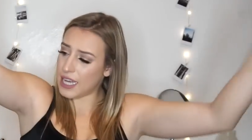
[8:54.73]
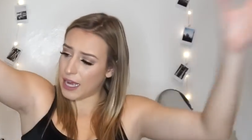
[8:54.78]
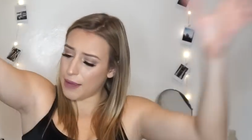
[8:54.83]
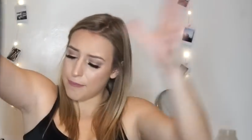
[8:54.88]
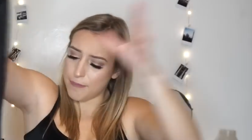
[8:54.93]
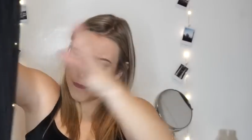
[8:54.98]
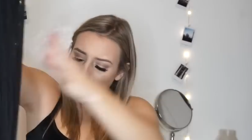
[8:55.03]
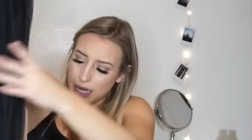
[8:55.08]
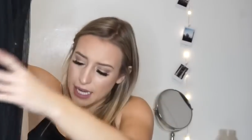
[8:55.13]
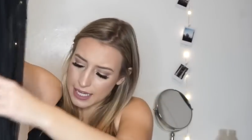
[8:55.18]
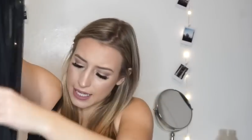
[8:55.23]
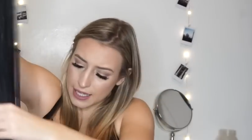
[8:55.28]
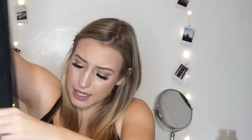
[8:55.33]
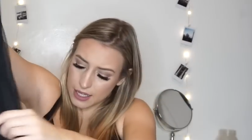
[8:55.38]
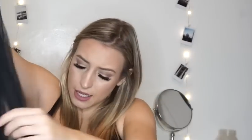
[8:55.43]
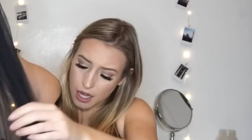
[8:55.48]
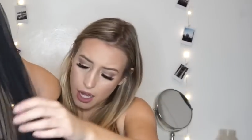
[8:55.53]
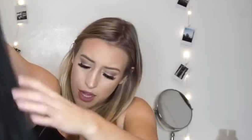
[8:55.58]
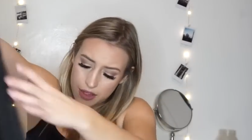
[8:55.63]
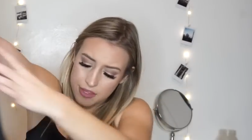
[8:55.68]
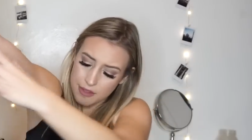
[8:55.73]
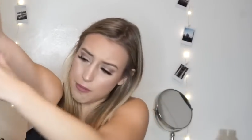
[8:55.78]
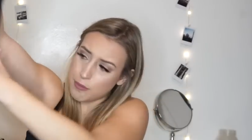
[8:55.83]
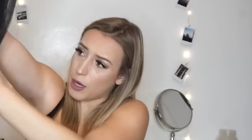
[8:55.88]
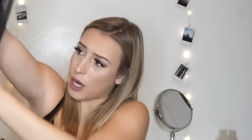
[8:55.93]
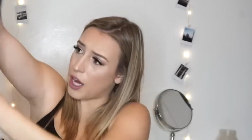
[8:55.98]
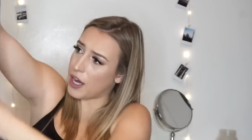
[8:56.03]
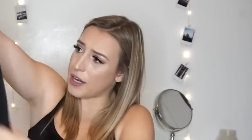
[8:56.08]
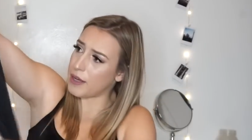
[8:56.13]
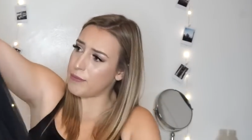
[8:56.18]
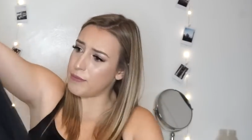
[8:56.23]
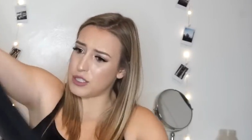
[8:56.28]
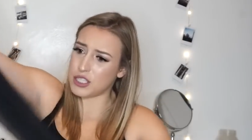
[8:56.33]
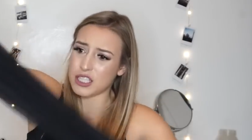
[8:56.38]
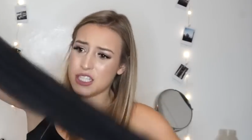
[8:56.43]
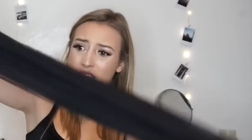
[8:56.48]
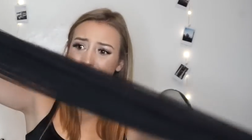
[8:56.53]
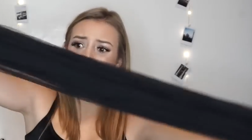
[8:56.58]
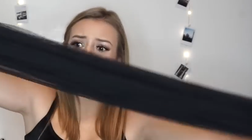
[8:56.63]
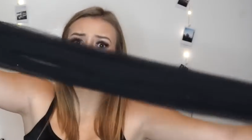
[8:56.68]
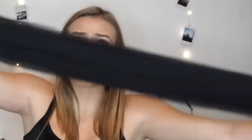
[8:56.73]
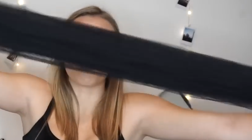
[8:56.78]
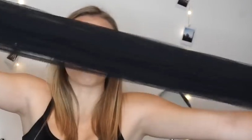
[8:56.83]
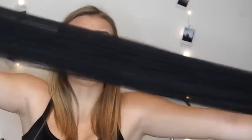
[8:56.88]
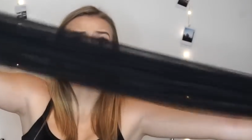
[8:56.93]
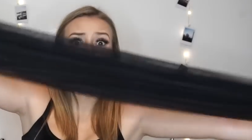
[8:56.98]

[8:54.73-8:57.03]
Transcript: I might cut the bottom just because it's